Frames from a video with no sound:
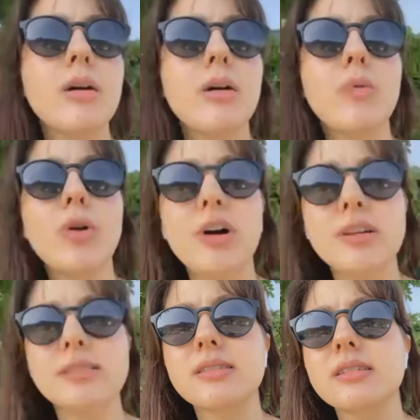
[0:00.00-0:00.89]

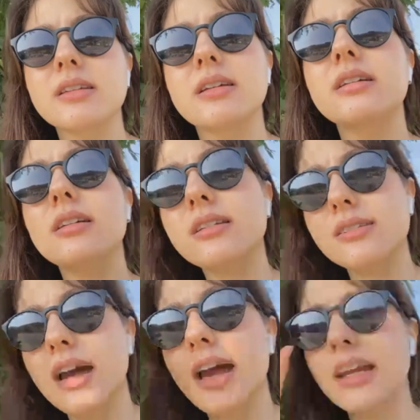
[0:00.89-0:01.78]
was a
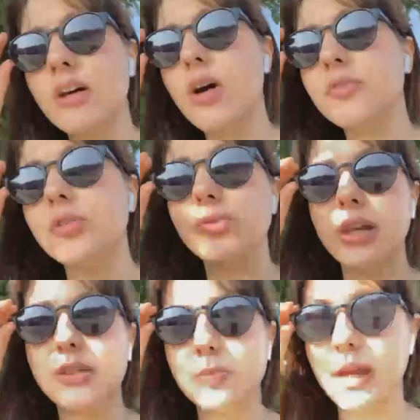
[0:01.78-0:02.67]
sign of your
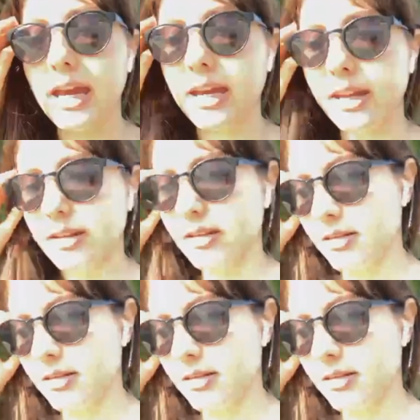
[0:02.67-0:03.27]
greatest pain,